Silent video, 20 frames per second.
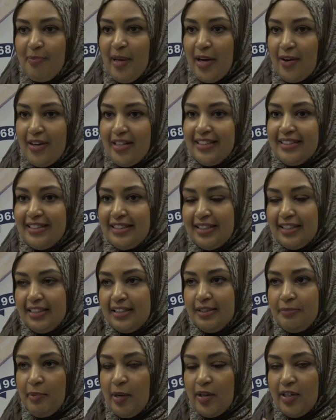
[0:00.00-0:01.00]
parent,
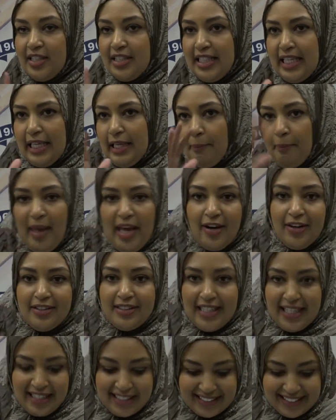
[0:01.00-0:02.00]
parenting,
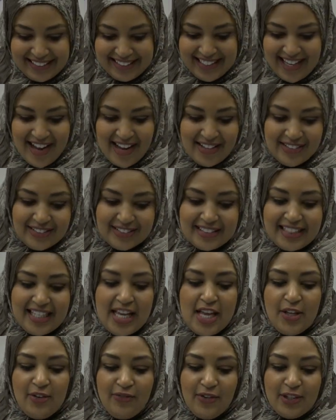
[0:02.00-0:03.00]
parenting styles.
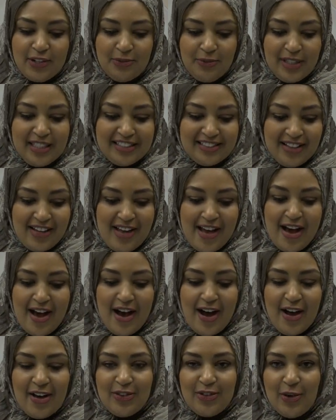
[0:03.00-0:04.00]
First one is
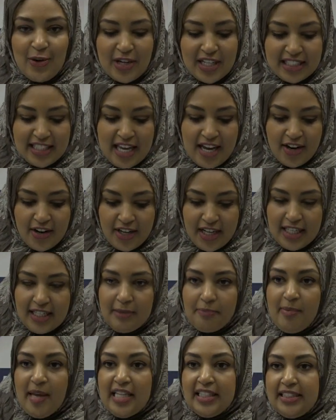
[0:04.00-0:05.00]

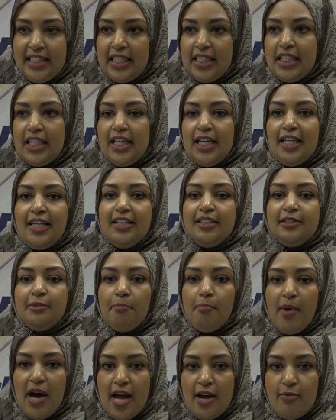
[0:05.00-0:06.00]
authoritarian. Basically, it's
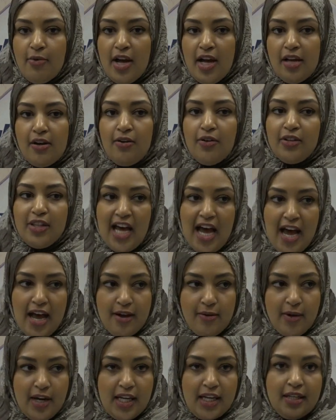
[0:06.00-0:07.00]
my way or the
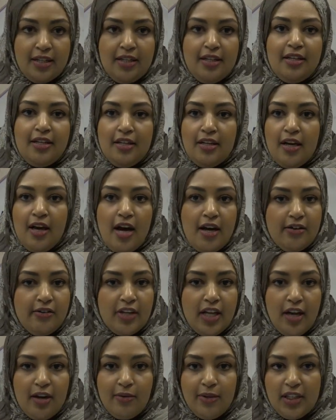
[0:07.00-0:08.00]
highway. I
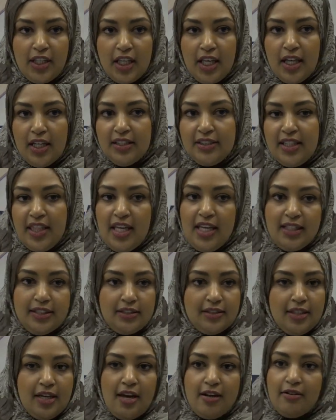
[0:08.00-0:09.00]
don't care what the kid
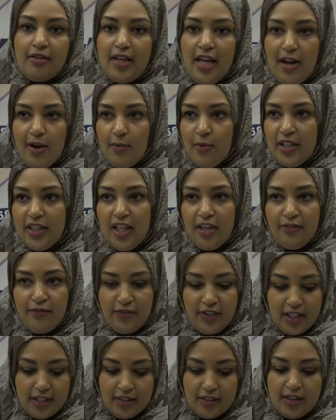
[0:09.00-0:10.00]
thinks. I don't care what they
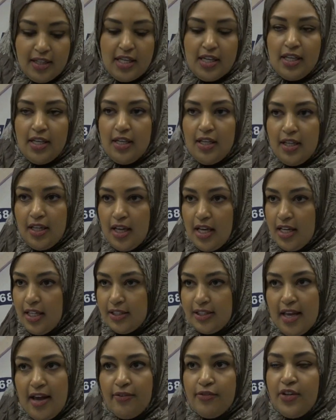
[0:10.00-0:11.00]
feel.
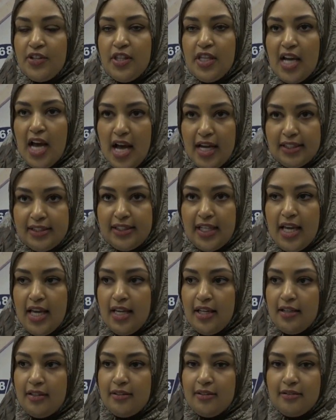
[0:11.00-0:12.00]
It's everything I
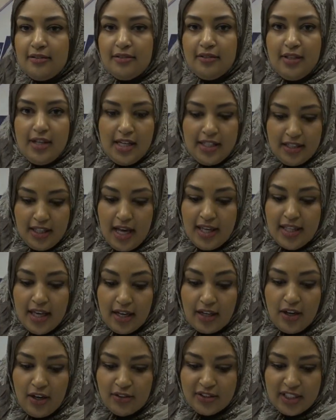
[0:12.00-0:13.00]
say
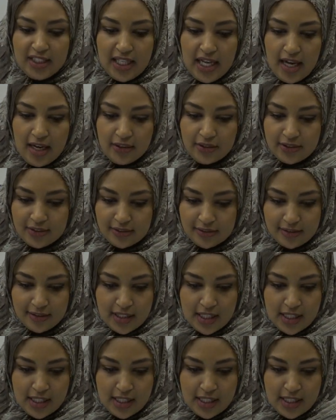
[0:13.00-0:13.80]
that goes in the house.